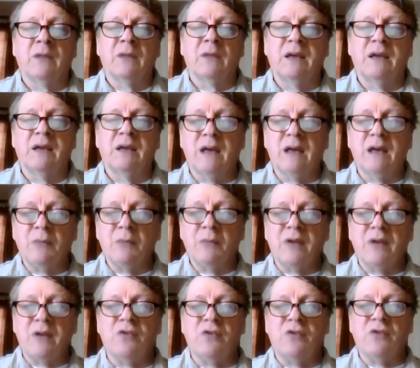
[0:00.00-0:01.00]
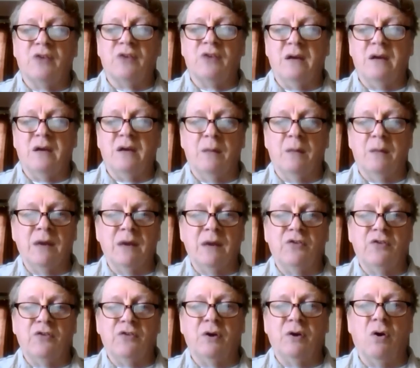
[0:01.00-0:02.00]
He comes on the set, a
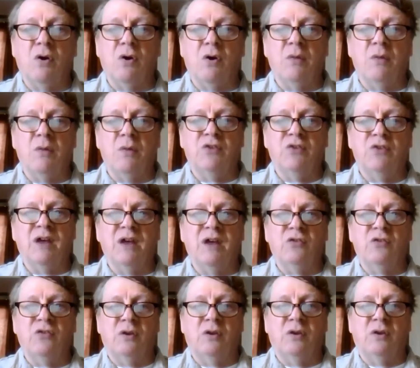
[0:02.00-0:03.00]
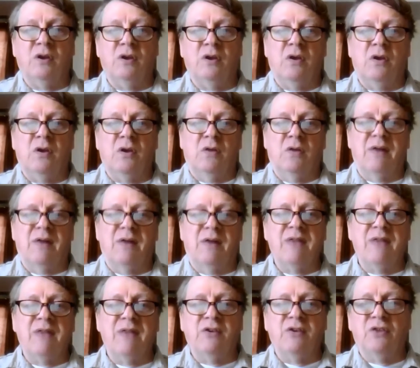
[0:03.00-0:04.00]
Minnesota home, and says,
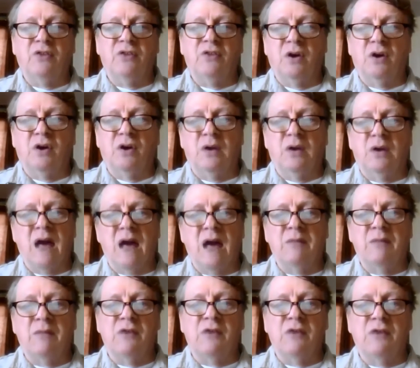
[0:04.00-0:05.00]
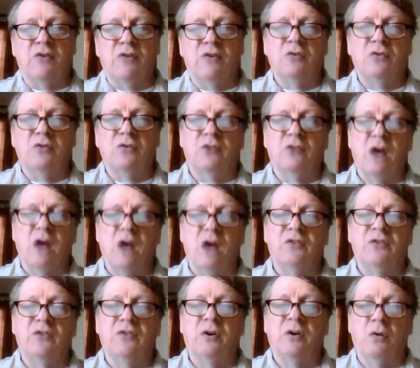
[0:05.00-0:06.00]
"Five years ago, a lot of Minnesotans
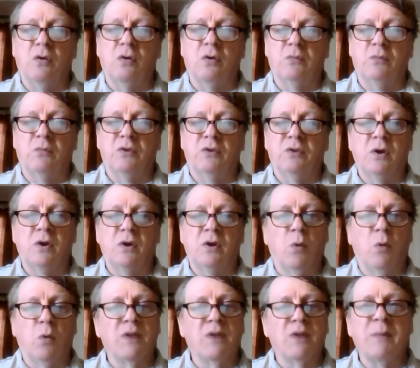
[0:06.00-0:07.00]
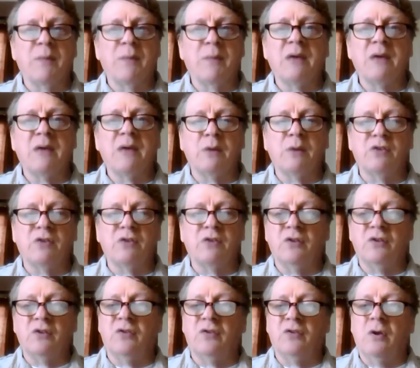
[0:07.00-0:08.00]
lost their homes. One of the main
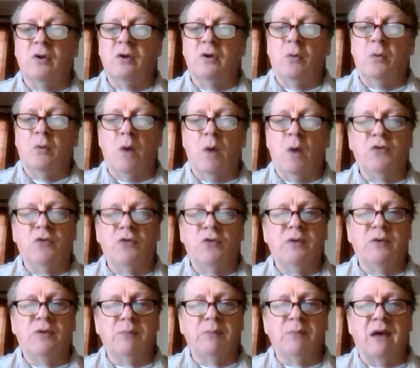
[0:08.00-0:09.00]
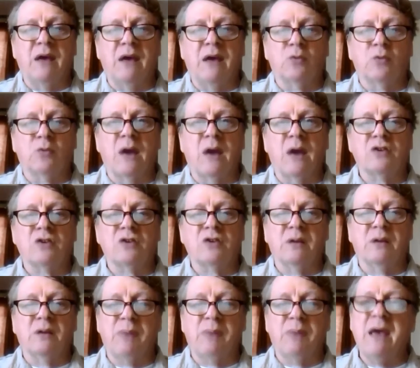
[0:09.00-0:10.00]
reasons? Wall Street banks were
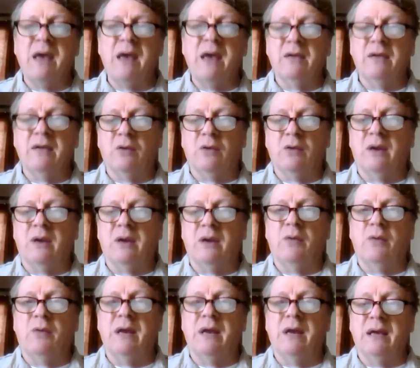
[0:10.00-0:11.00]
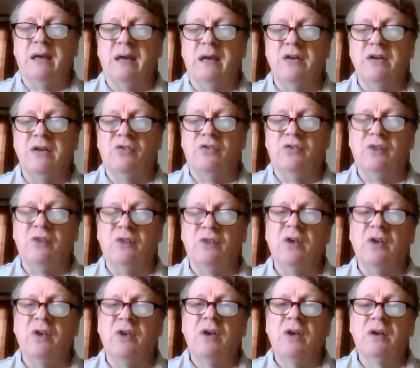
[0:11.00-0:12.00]
actually paying the credit rating agencies
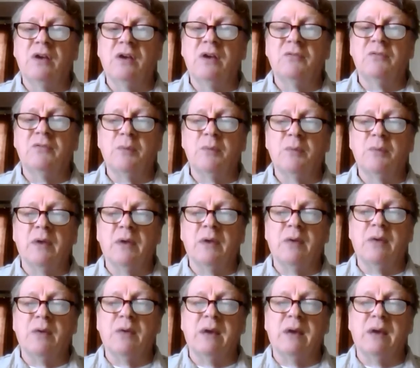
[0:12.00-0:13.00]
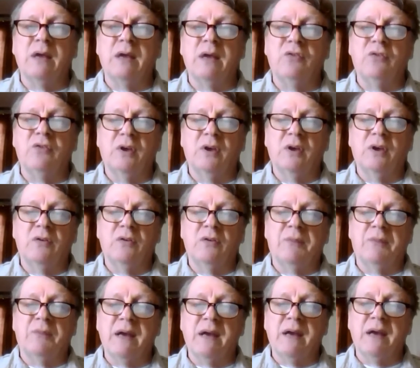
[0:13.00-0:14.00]
to give triple A ratings to
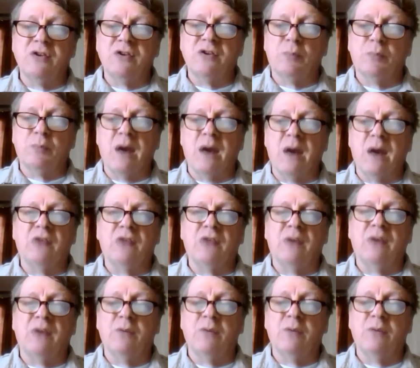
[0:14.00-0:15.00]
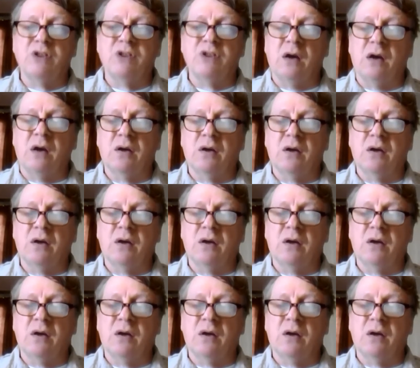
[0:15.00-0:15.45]
financial products that were junk.